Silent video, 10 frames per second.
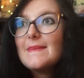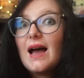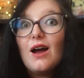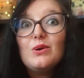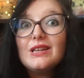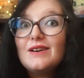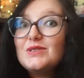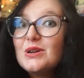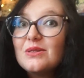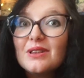I would love
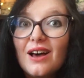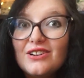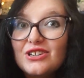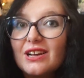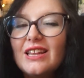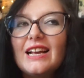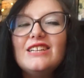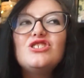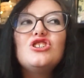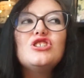to know the logic. Like
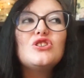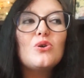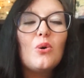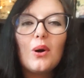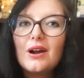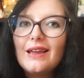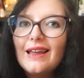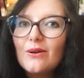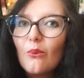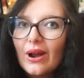it's just so
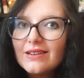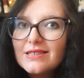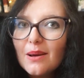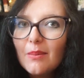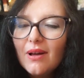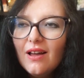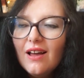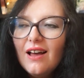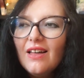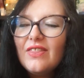quirky and random
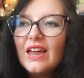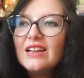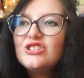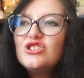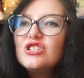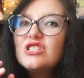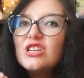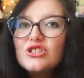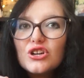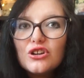that it's just
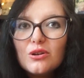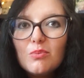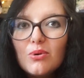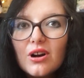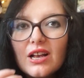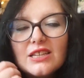such a good book.